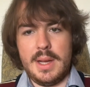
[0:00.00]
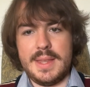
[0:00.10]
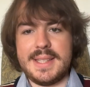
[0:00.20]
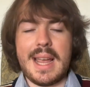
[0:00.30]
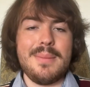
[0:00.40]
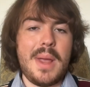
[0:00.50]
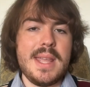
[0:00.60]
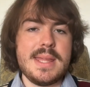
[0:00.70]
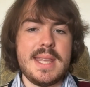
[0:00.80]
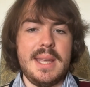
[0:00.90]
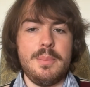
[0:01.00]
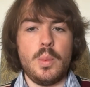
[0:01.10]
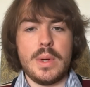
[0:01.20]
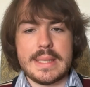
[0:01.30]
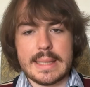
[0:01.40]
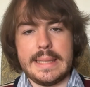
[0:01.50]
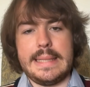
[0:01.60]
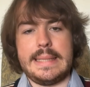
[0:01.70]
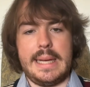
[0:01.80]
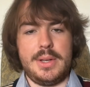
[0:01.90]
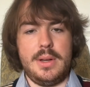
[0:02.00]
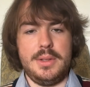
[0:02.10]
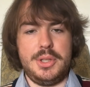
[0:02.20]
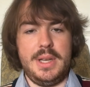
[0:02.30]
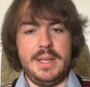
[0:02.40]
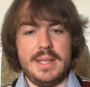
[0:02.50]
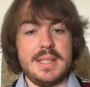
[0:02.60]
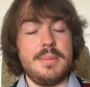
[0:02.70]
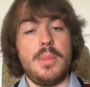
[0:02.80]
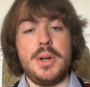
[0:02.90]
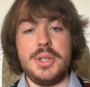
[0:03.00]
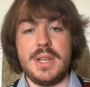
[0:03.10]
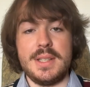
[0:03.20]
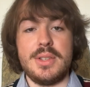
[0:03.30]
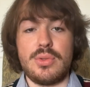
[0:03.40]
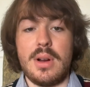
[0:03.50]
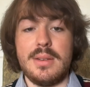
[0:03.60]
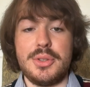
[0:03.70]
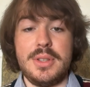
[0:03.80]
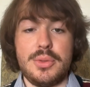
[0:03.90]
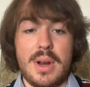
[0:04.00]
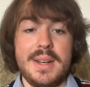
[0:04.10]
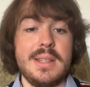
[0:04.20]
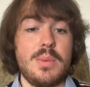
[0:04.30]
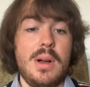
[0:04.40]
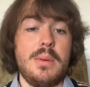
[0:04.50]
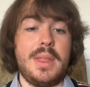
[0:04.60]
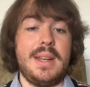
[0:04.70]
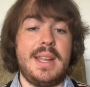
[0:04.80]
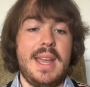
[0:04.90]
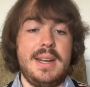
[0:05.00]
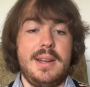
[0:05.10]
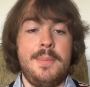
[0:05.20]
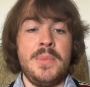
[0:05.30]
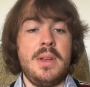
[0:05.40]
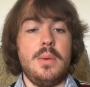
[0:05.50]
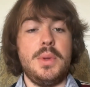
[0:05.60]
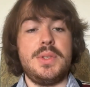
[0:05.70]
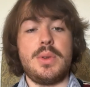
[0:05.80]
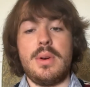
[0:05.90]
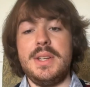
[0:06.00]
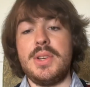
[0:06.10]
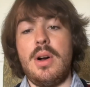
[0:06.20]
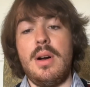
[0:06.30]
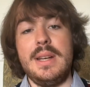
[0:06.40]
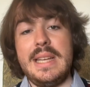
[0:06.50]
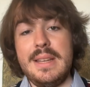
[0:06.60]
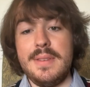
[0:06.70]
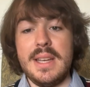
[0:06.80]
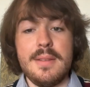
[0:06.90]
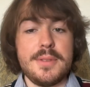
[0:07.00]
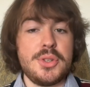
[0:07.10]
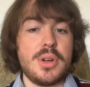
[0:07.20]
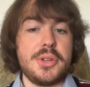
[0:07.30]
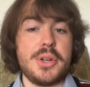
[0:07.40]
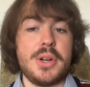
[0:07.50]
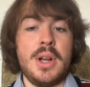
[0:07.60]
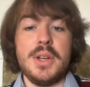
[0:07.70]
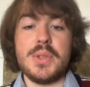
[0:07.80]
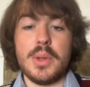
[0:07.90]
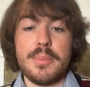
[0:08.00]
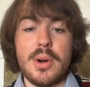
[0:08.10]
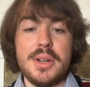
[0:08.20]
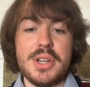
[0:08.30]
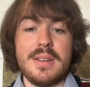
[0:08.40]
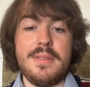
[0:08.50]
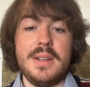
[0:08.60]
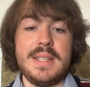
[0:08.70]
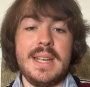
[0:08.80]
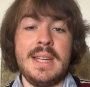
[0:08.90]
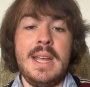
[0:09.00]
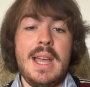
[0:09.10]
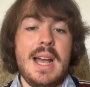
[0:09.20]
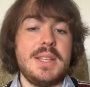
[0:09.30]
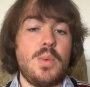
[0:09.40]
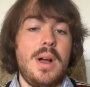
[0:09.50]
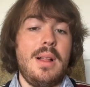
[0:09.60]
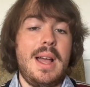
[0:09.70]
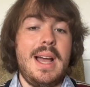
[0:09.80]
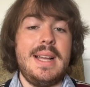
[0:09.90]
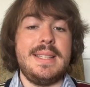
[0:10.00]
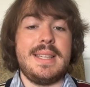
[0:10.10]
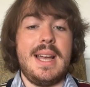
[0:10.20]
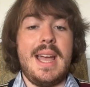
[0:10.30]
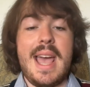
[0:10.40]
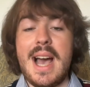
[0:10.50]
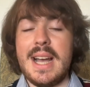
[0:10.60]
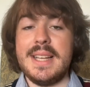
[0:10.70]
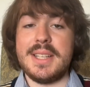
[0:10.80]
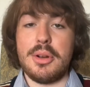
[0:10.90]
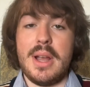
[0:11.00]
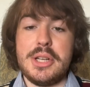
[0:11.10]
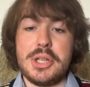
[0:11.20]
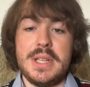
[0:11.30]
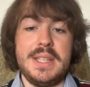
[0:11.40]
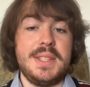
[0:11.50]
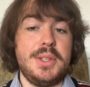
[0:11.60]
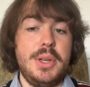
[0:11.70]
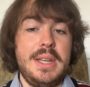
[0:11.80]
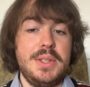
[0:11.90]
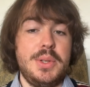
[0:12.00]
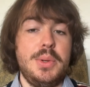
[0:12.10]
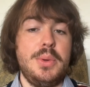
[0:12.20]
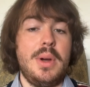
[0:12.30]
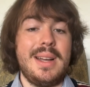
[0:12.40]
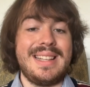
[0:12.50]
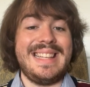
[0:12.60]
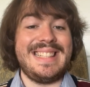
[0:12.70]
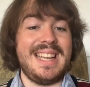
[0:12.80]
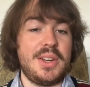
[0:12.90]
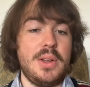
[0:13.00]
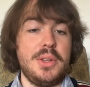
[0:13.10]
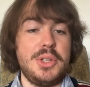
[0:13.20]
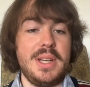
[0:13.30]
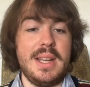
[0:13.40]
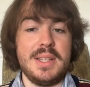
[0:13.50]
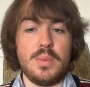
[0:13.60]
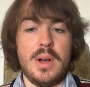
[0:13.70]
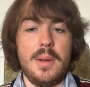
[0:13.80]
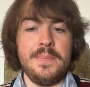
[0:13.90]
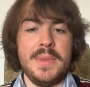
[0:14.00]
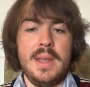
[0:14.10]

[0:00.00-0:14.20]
The second main theme was clean technology. This emerged as a strong trend as well within Canada, with stories on EV infrastructure, solar project funding, as well as AI integration into clean technology as well.